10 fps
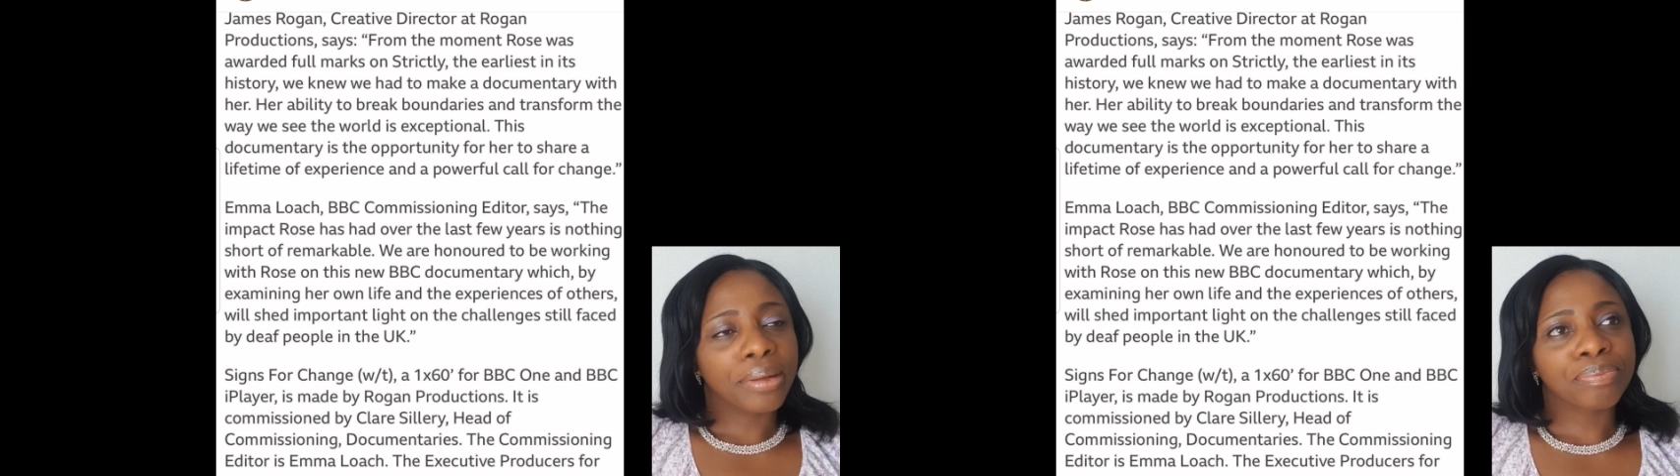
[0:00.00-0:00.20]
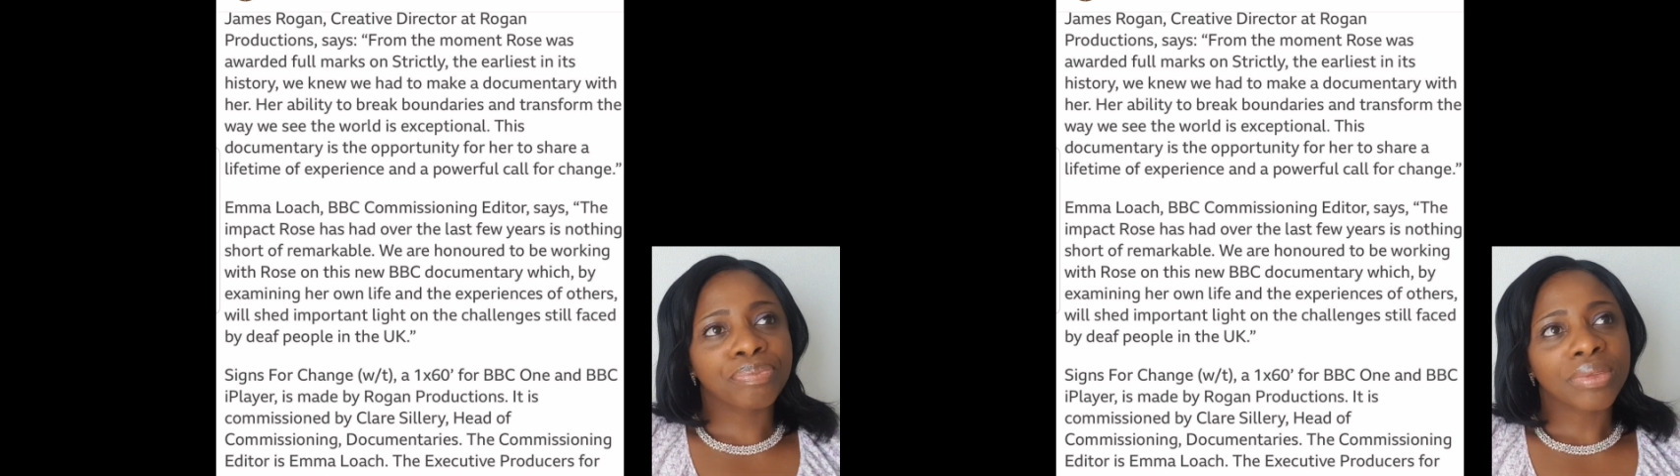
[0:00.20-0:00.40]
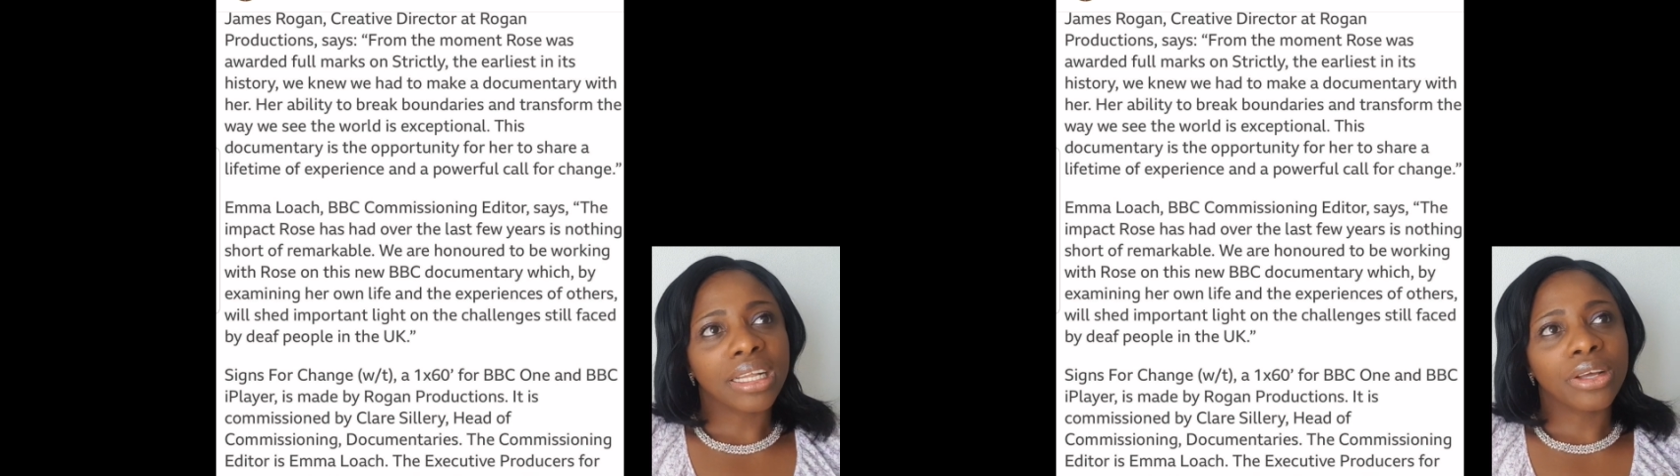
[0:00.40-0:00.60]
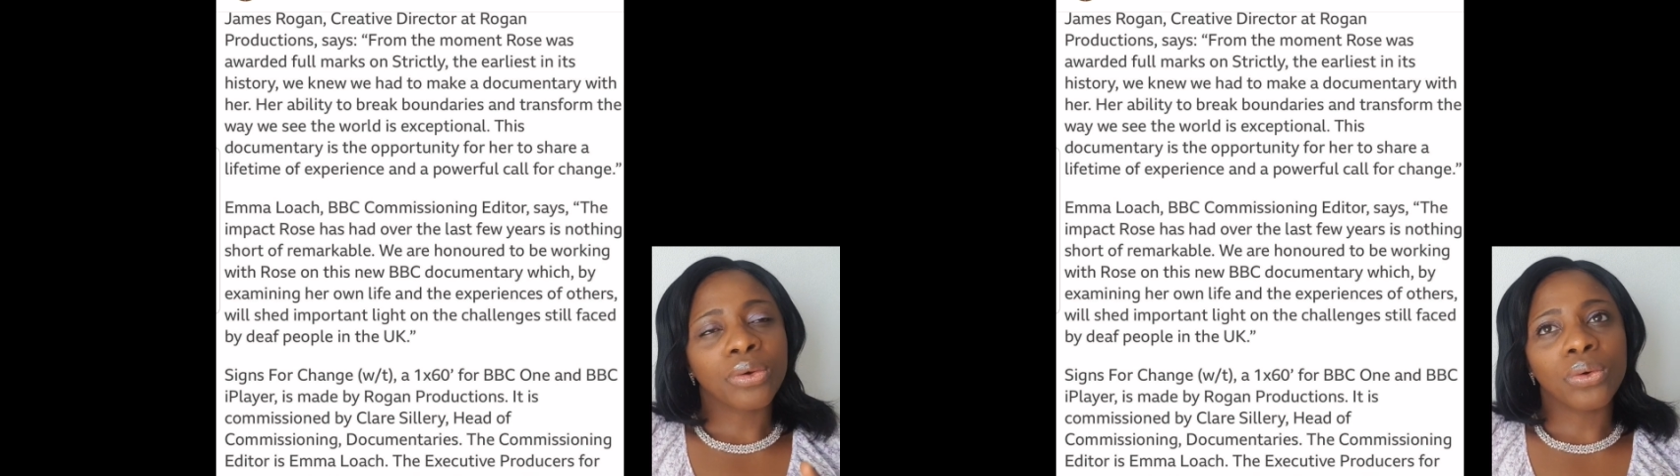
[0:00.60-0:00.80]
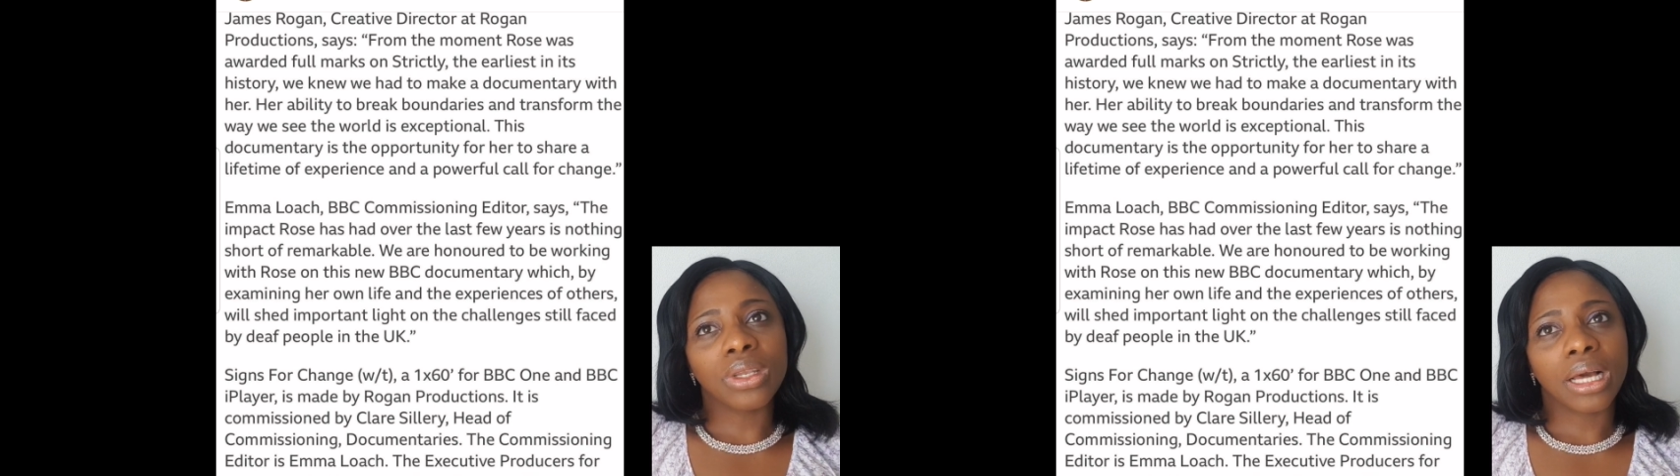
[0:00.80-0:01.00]
Her
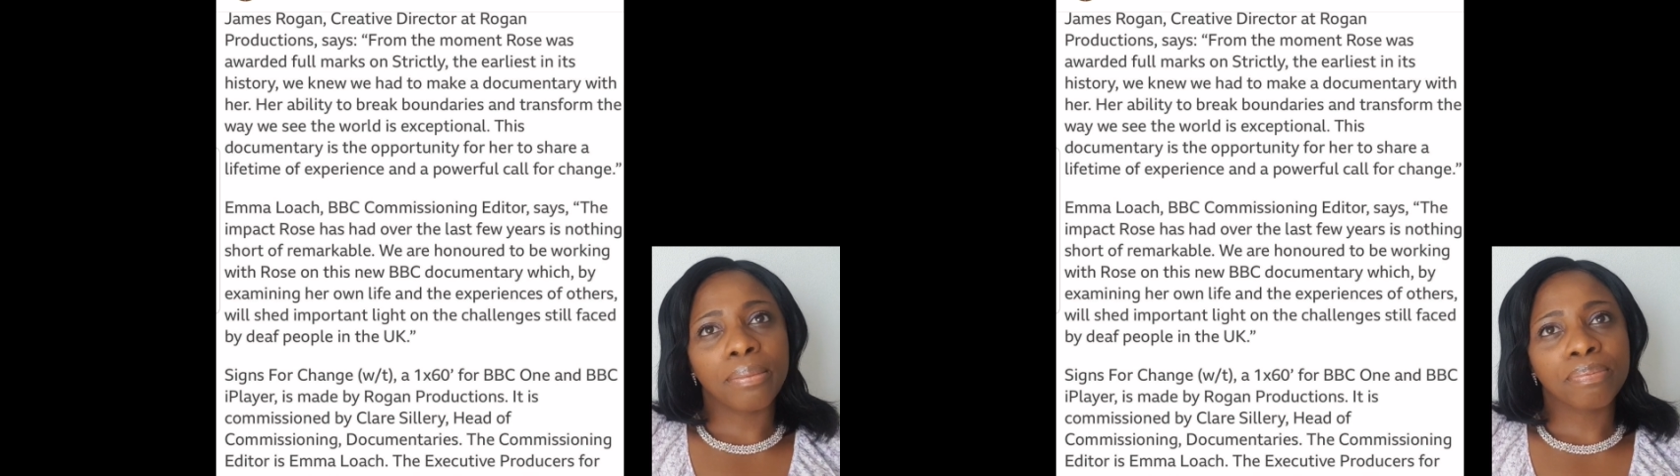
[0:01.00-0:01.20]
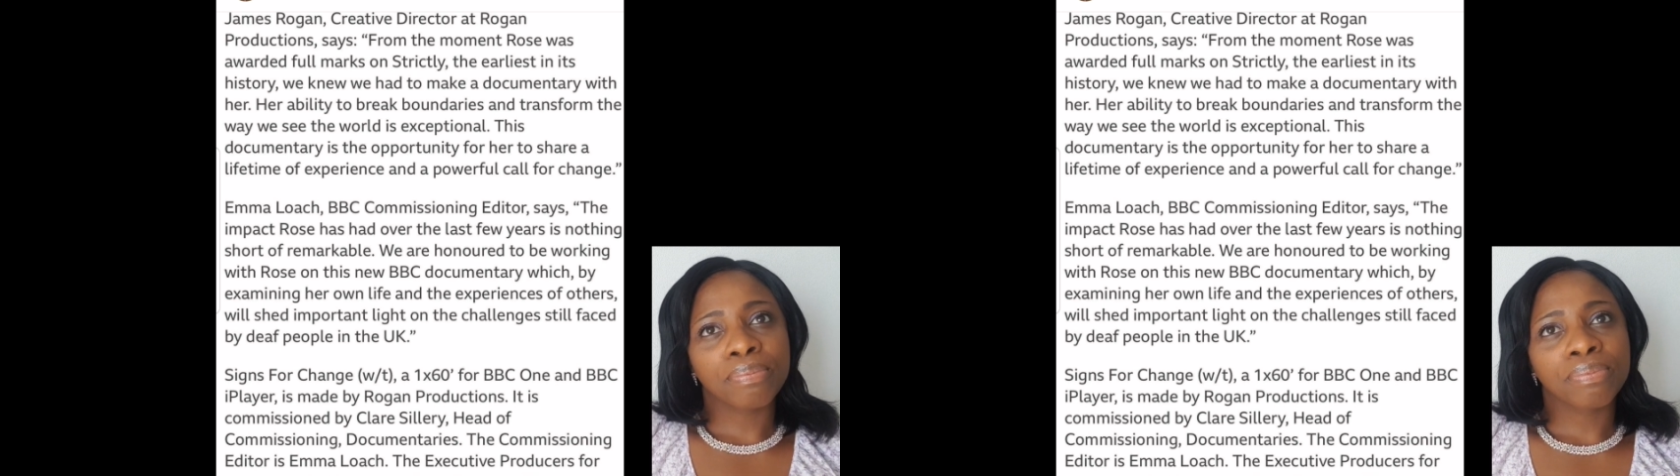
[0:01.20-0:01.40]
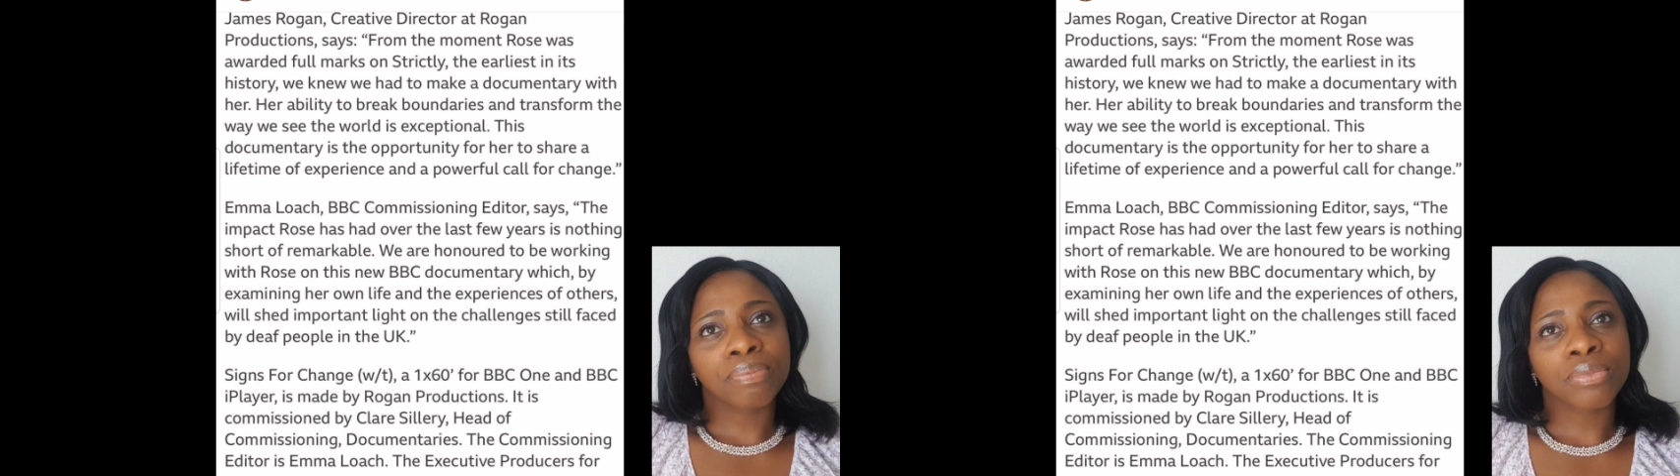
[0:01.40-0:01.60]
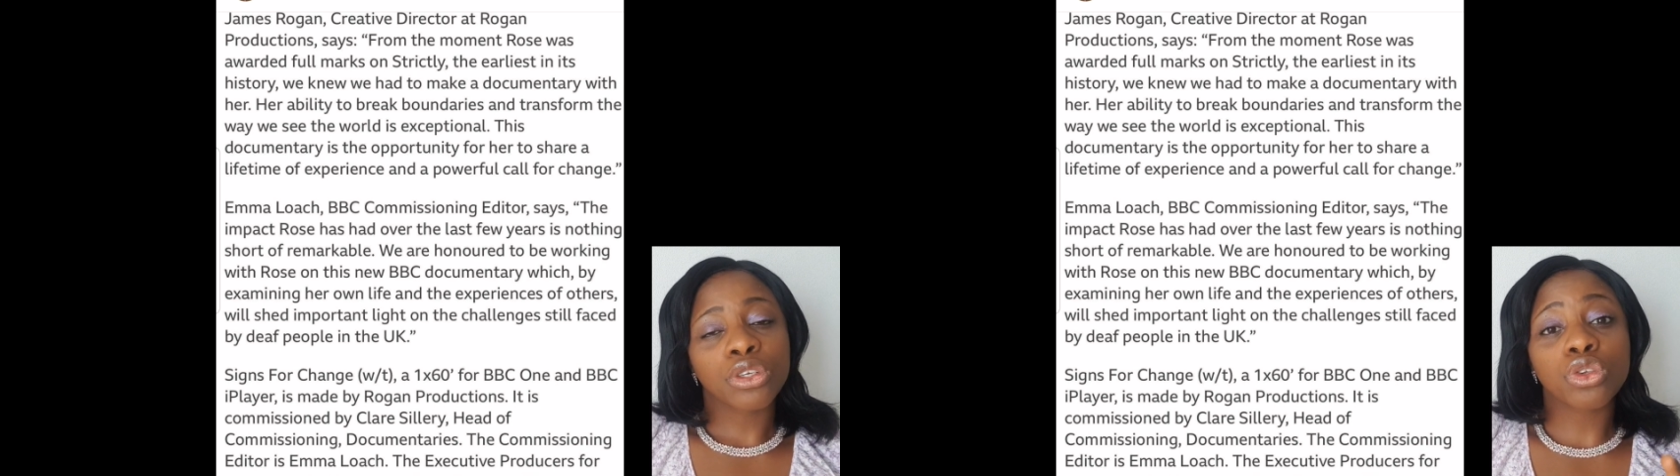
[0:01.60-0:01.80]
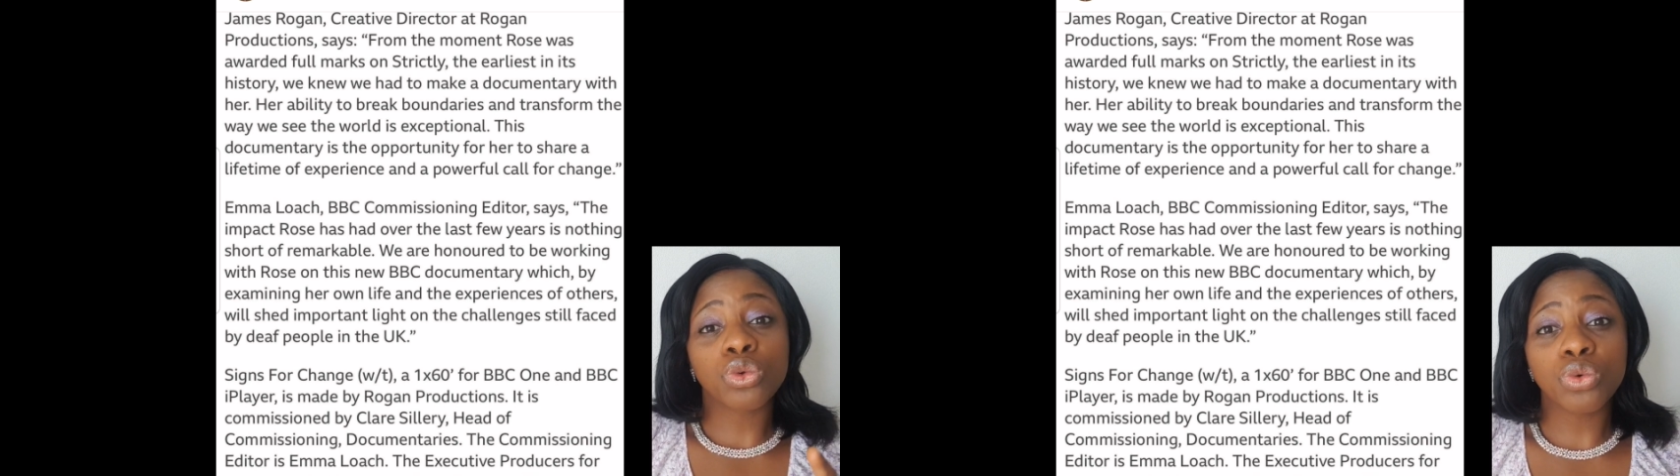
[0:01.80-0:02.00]
ability to break
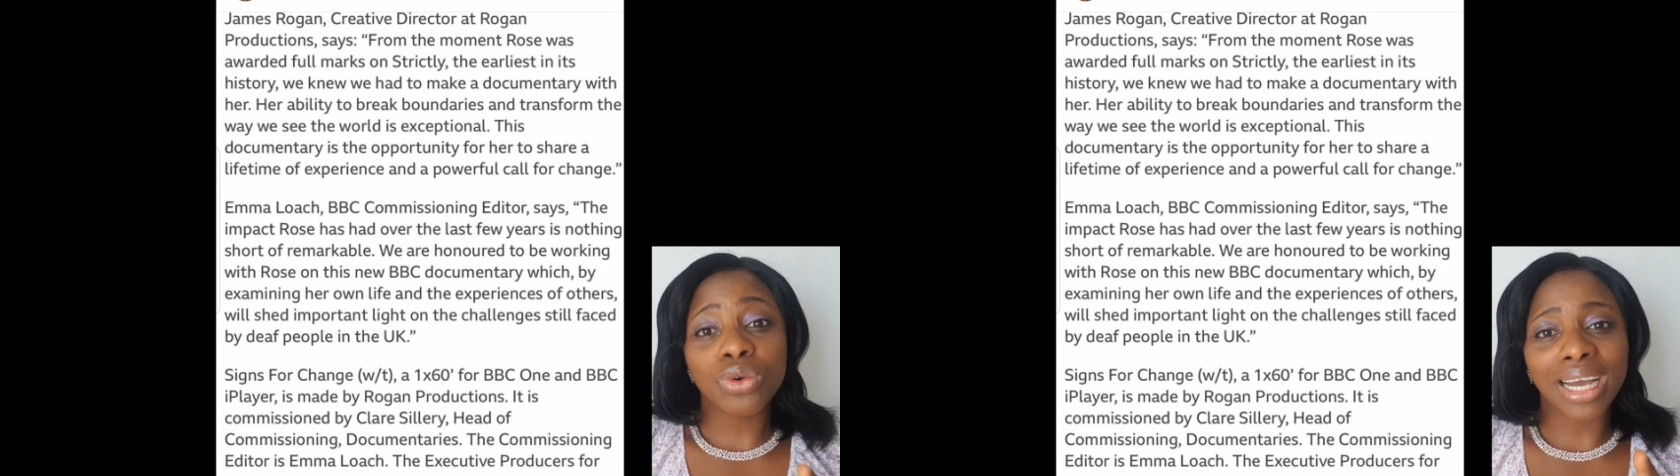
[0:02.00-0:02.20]
boundaries